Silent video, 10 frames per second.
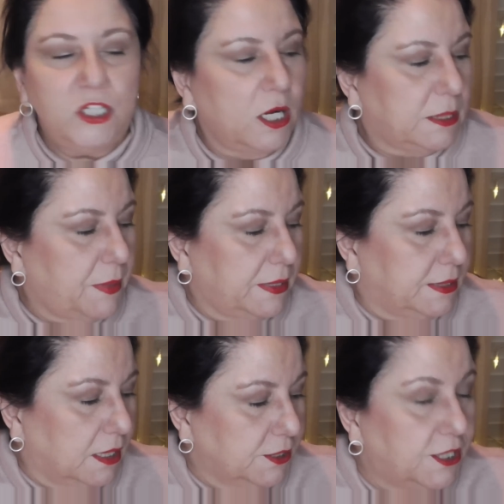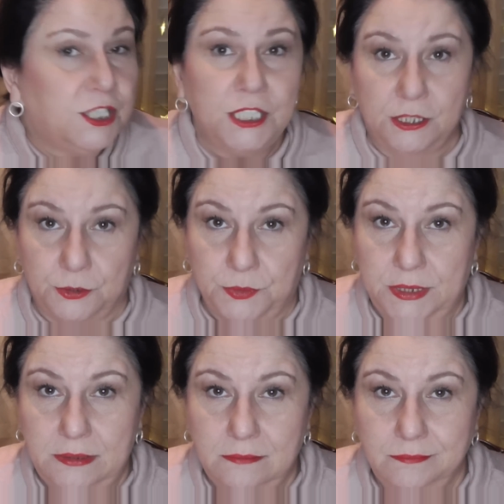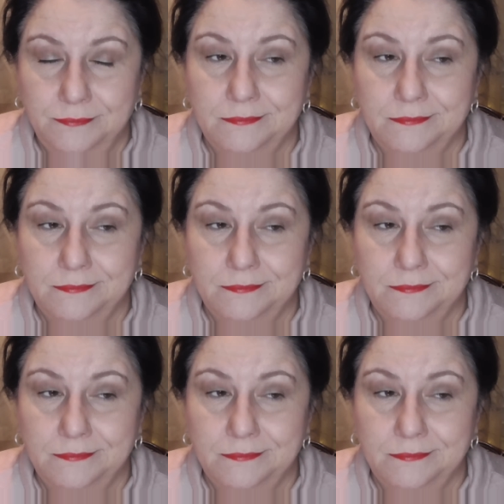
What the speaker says: talked about adult children.